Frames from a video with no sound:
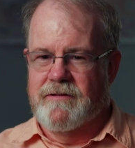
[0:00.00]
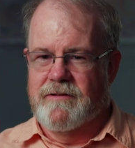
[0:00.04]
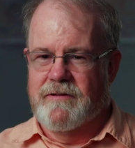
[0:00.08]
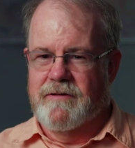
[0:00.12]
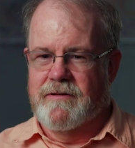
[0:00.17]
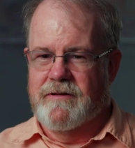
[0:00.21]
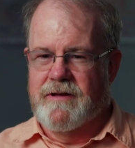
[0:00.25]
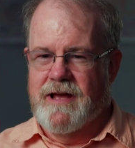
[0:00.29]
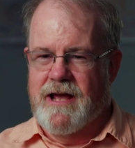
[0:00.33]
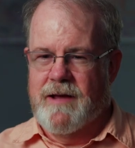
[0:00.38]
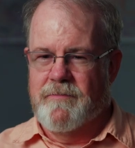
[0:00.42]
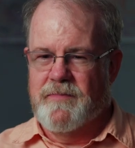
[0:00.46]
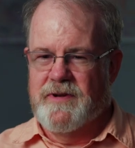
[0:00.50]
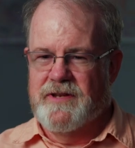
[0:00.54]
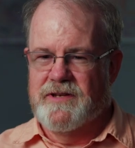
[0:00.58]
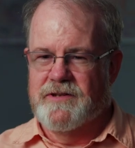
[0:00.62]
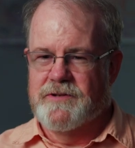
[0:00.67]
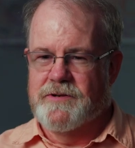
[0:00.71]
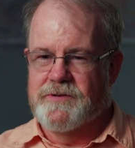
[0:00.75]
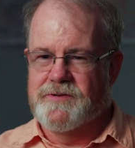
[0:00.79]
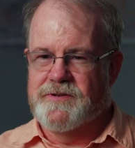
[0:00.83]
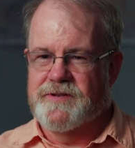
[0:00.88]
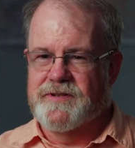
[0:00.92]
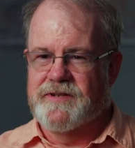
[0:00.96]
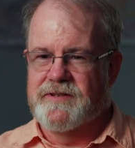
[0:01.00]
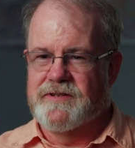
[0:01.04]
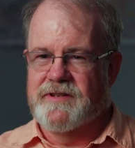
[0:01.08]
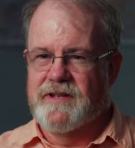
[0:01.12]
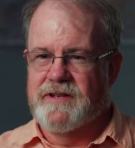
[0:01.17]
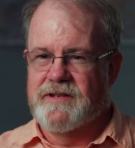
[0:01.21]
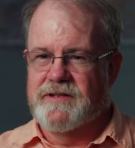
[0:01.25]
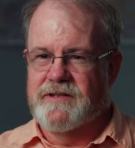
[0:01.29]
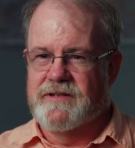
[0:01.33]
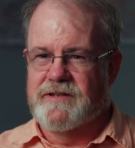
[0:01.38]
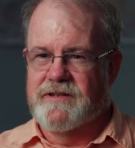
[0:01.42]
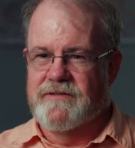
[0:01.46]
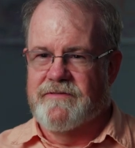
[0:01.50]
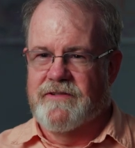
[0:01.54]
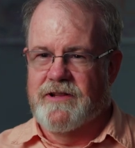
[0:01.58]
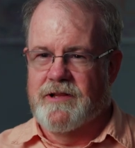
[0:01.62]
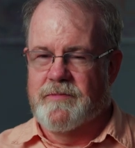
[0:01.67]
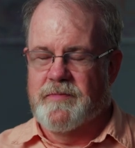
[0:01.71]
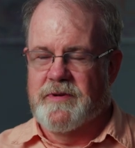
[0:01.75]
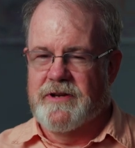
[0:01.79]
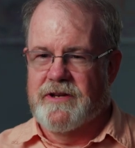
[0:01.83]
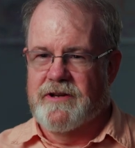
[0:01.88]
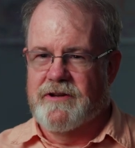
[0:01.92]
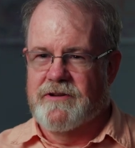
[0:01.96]
The happy news is that
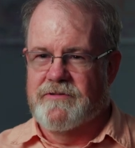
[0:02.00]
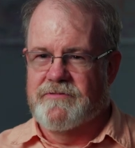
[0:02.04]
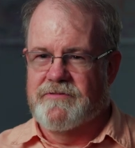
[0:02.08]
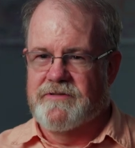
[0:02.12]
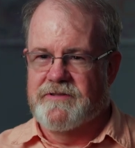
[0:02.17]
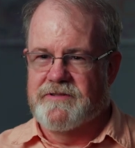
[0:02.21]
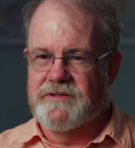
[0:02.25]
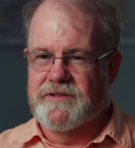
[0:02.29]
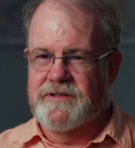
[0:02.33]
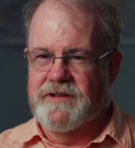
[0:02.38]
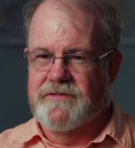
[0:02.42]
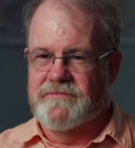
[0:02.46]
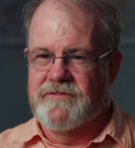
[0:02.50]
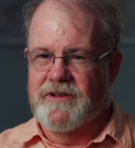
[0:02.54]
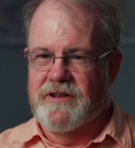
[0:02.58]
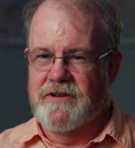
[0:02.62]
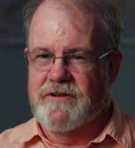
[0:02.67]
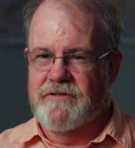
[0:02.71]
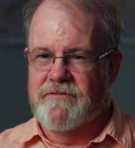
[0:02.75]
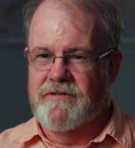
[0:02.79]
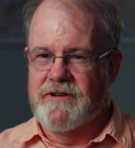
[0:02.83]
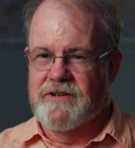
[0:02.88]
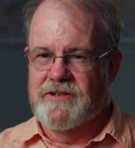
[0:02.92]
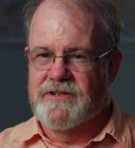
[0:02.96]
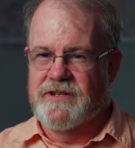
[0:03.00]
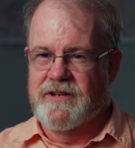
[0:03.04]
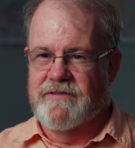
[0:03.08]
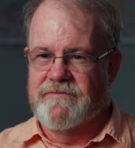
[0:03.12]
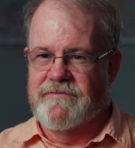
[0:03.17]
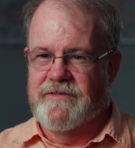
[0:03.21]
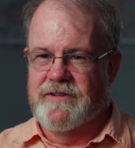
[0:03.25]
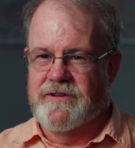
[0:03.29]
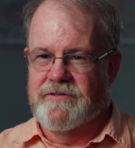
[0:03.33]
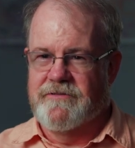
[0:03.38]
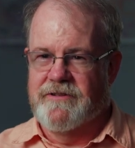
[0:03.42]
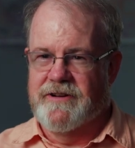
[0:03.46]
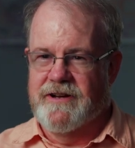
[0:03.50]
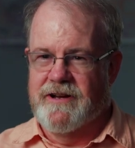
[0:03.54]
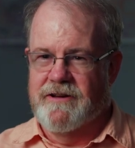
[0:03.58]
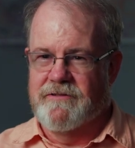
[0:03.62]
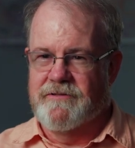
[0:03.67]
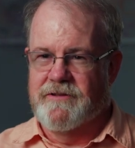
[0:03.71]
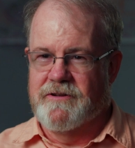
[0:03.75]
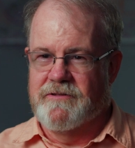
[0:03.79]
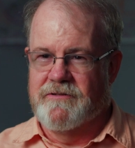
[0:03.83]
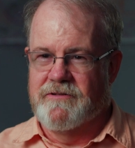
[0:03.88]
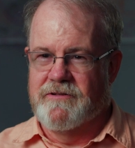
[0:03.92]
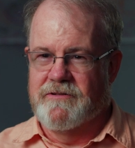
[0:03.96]
developing countries have done a great job figuring
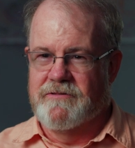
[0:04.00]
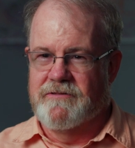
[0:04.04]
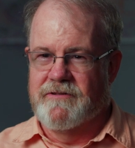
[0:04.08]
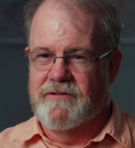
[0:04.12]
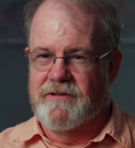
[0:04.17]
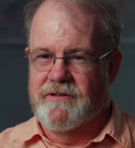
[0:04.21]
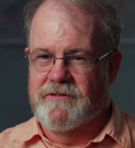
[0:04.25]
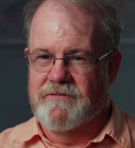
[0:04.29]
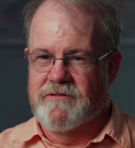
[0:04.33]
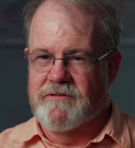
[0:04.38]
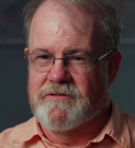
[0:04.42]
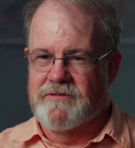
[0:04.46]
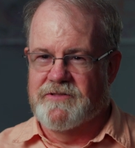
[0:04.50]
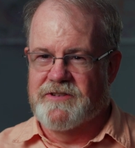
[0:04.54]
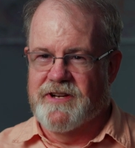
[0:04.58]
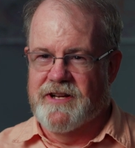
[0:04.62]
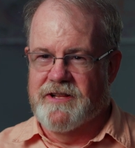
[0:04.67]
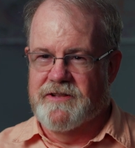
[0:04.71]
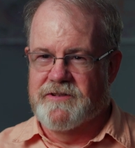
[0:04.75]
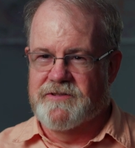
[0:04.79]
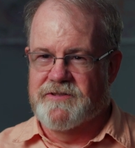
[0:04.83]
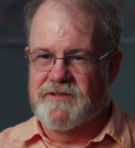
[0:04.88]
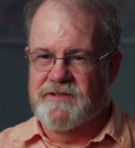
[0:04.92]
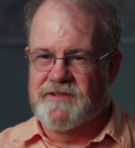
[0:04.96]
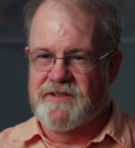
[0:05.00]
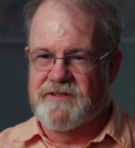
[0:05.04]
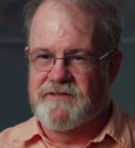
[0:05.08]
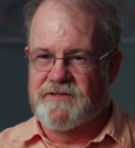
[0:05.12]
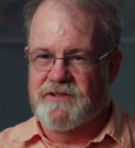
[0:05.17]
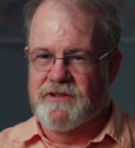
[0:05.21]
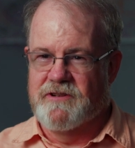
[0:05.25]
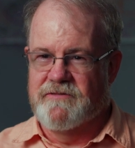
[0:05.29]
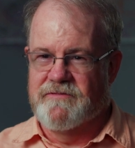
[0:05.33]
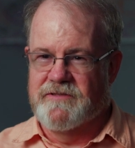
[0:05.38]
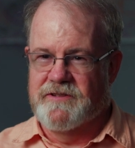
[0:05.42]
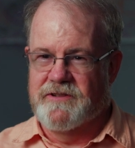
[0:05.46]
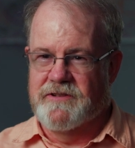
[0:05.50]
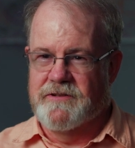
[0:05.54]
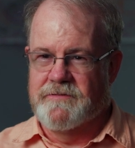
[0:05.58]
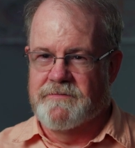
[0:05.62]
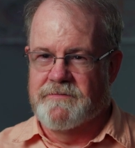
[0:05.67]
out their own, their own challenges and solving